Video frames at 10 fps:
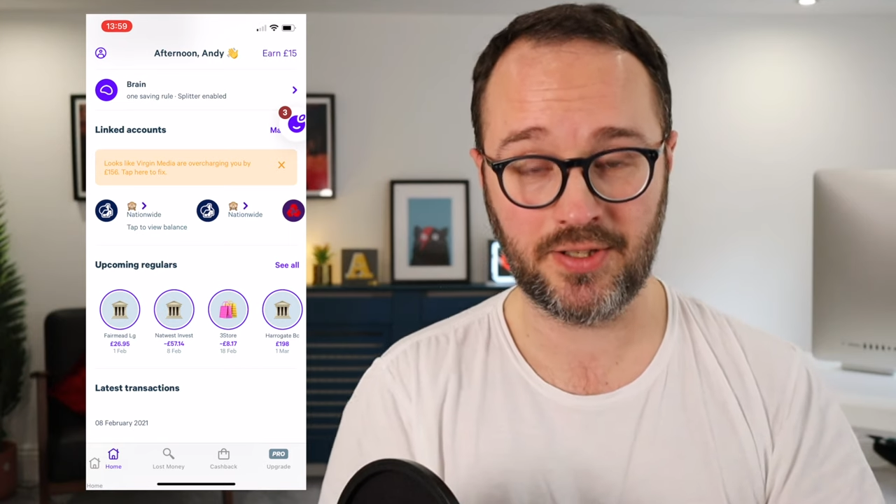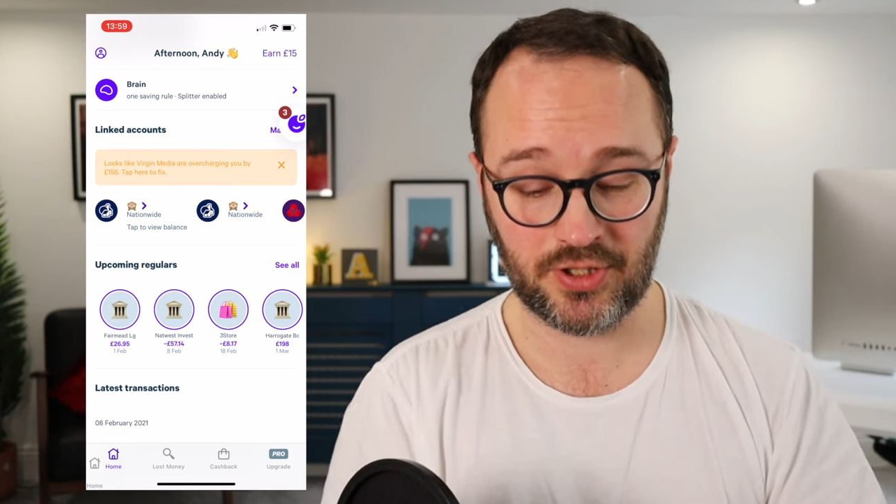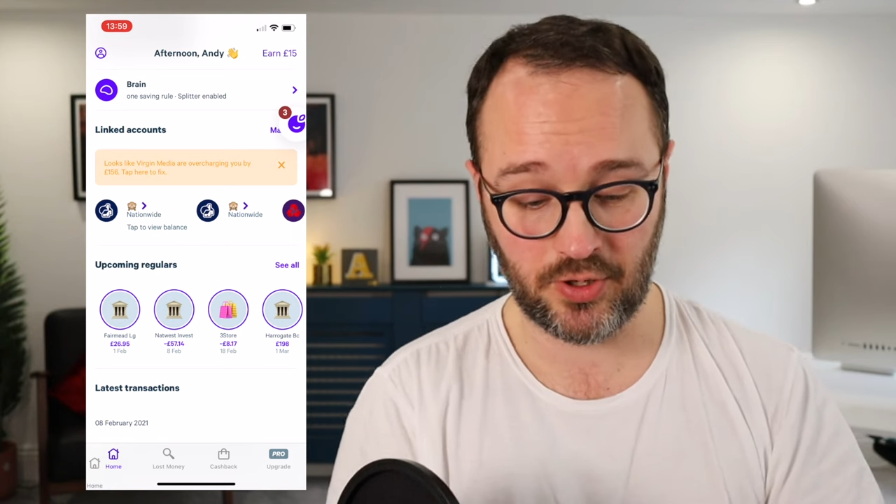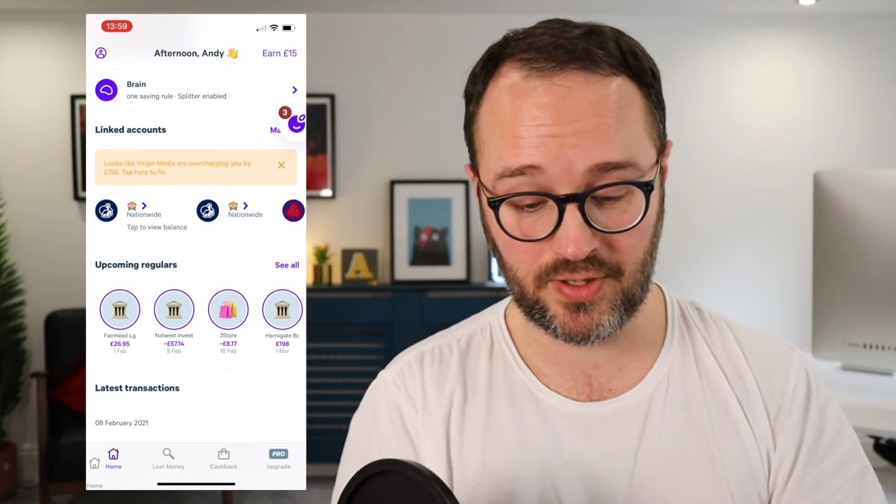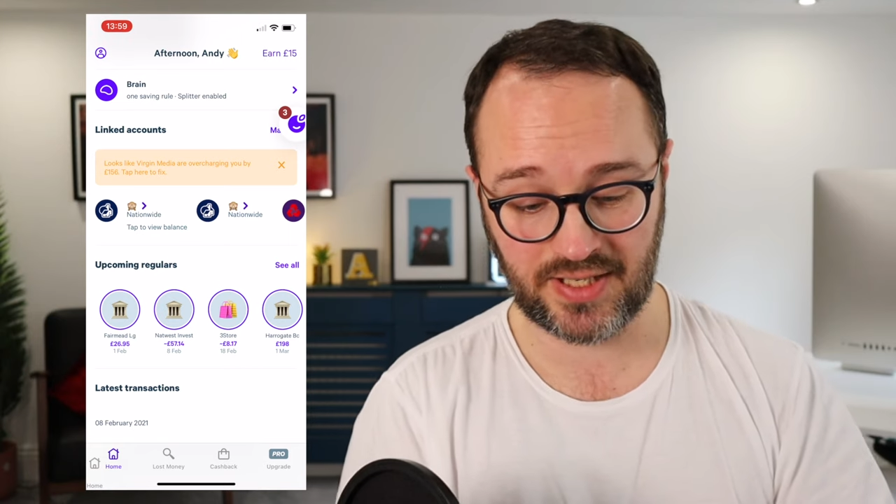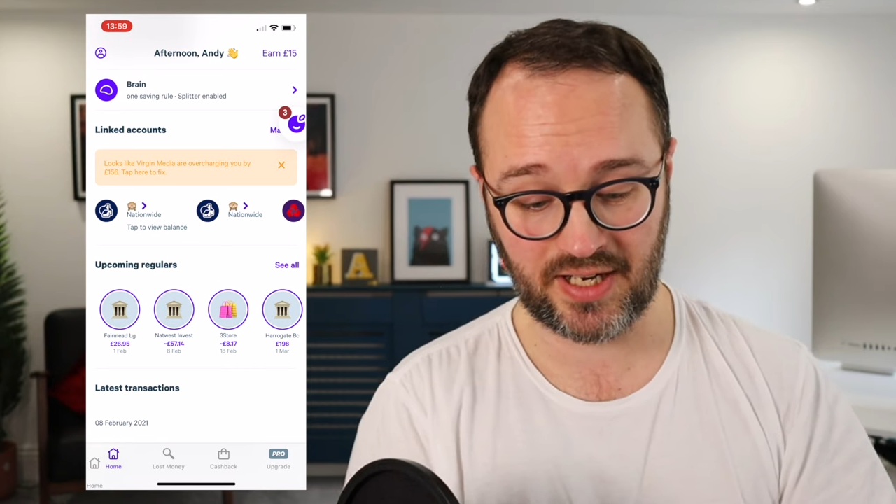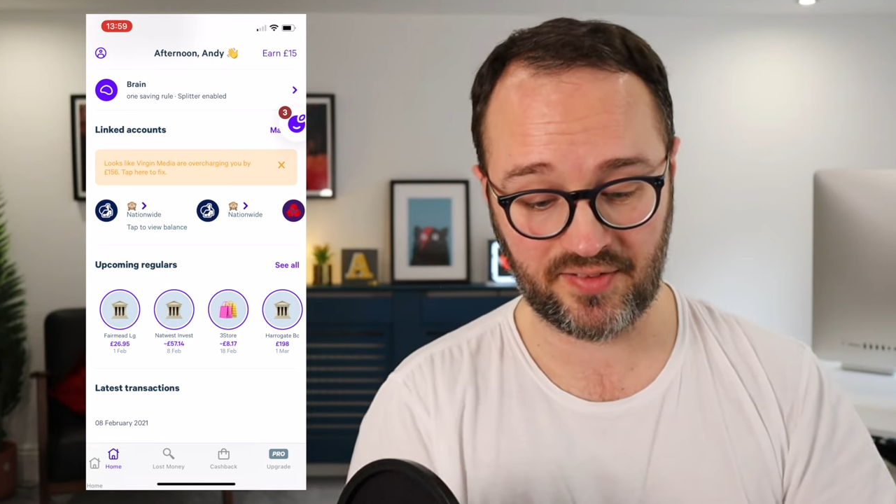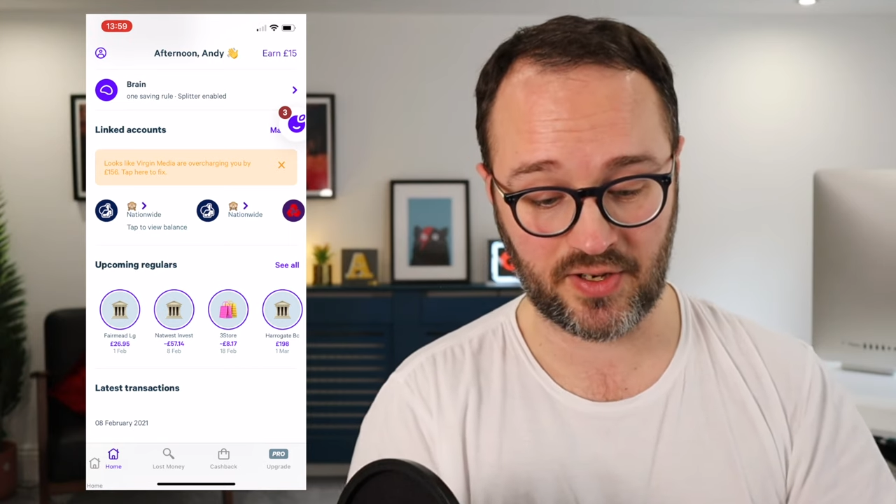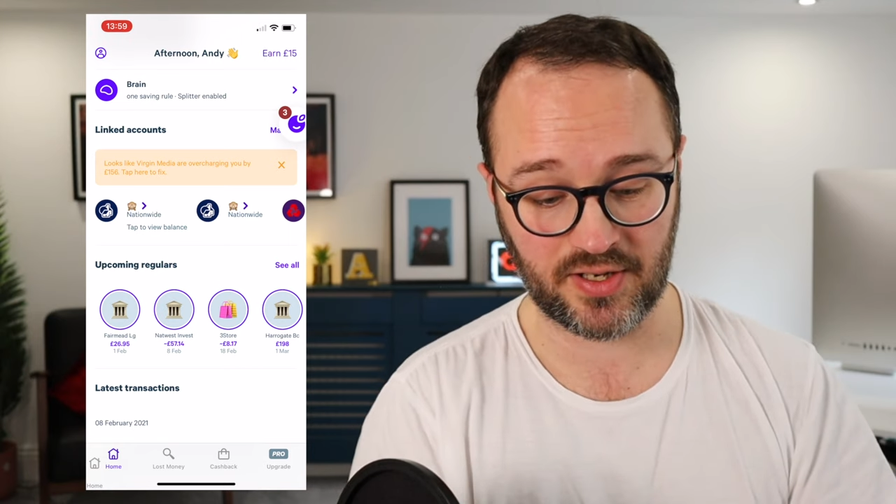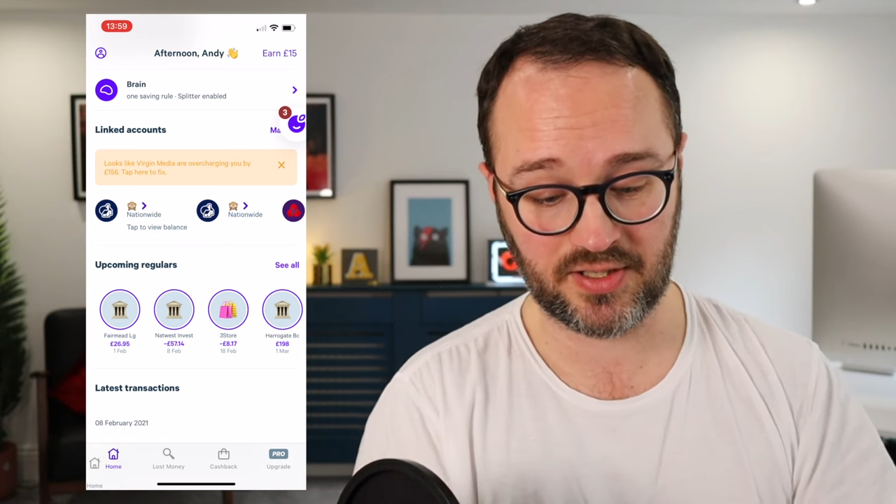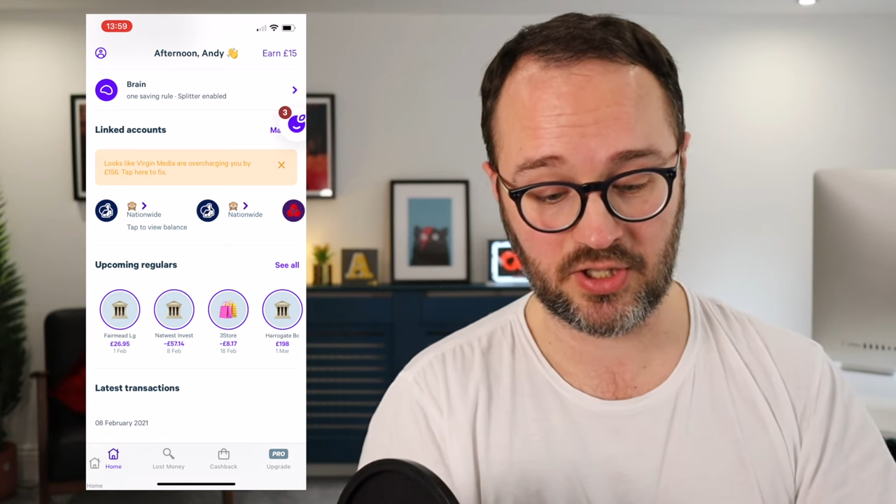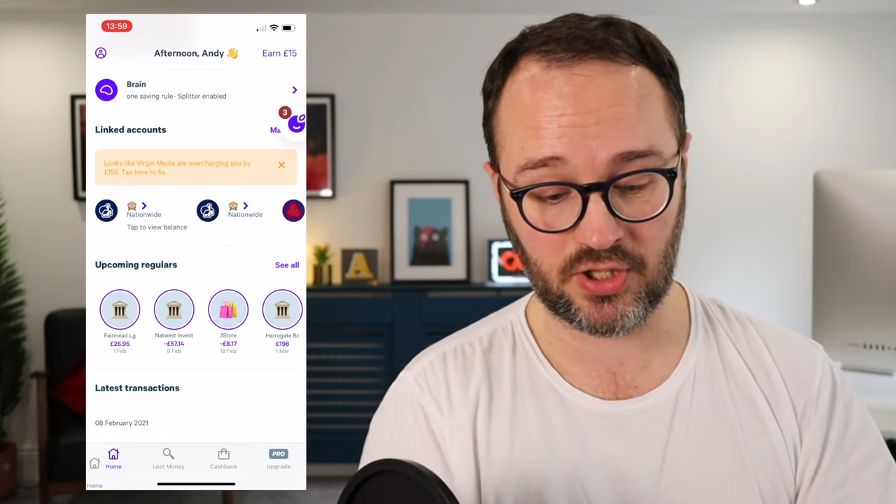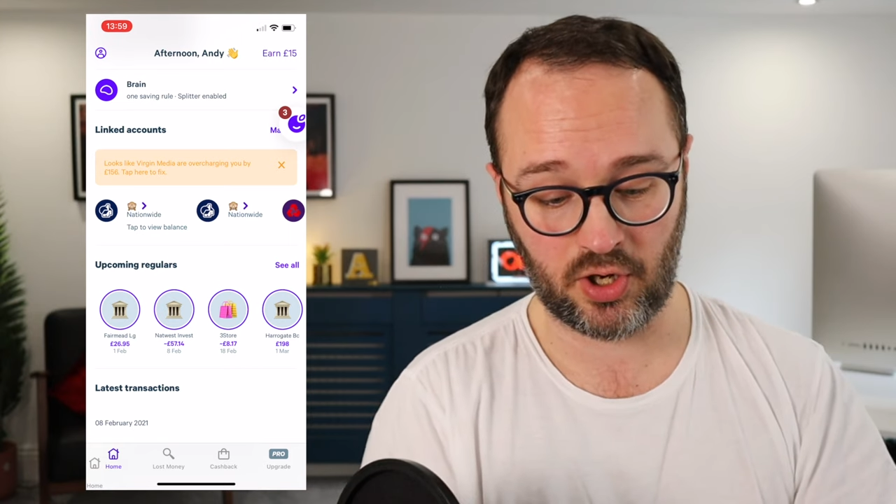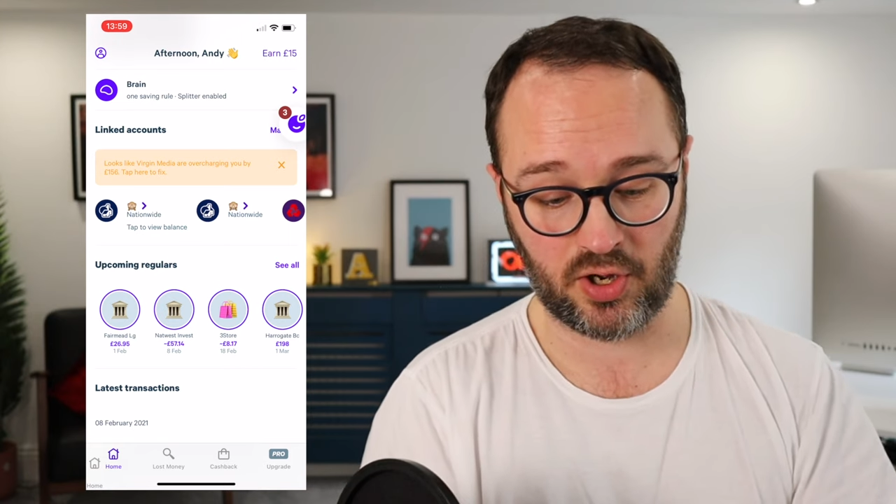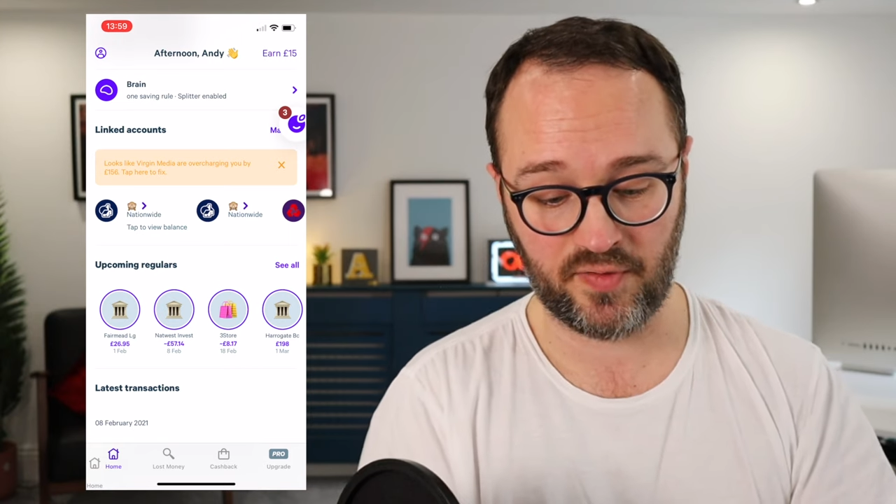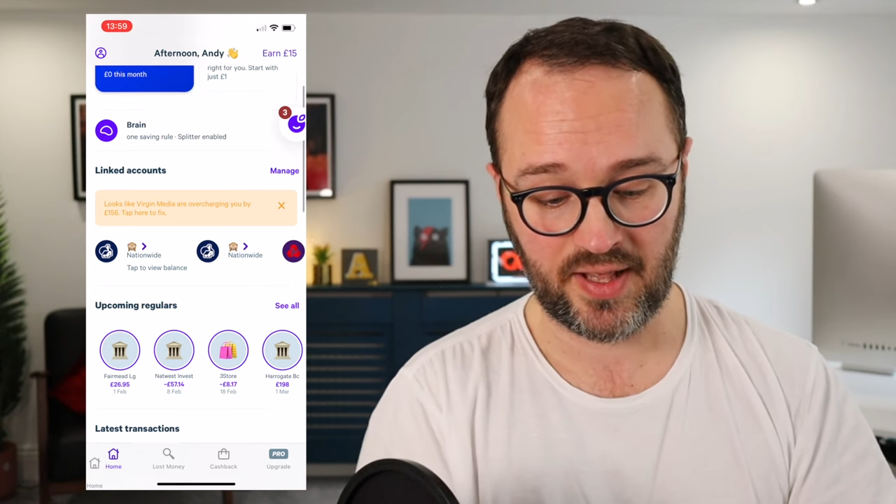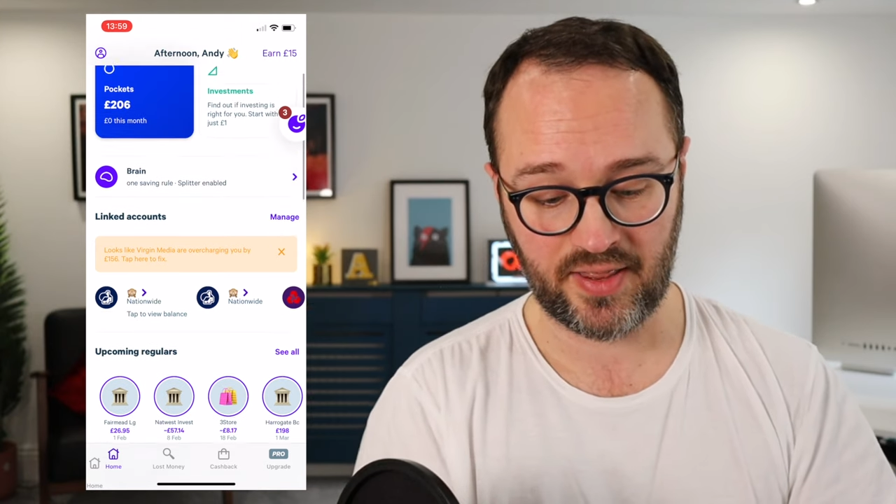do take advantage of